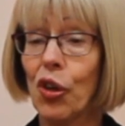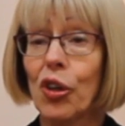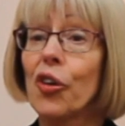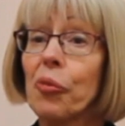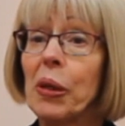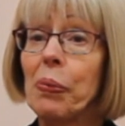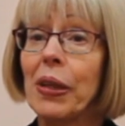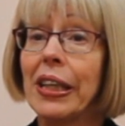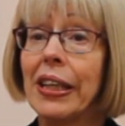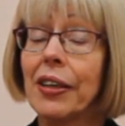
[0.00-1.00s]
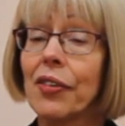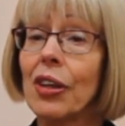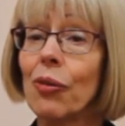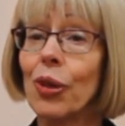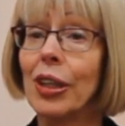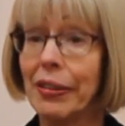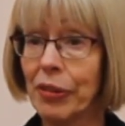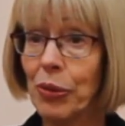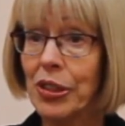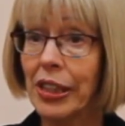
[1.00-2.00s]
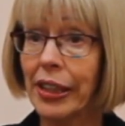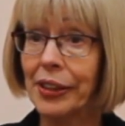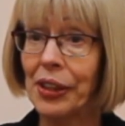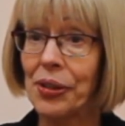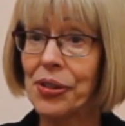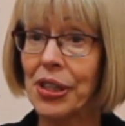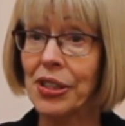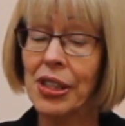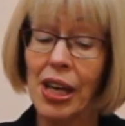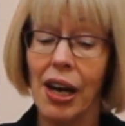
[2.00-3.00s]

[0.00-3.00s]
got a lot of people here that were living with the diagnosis,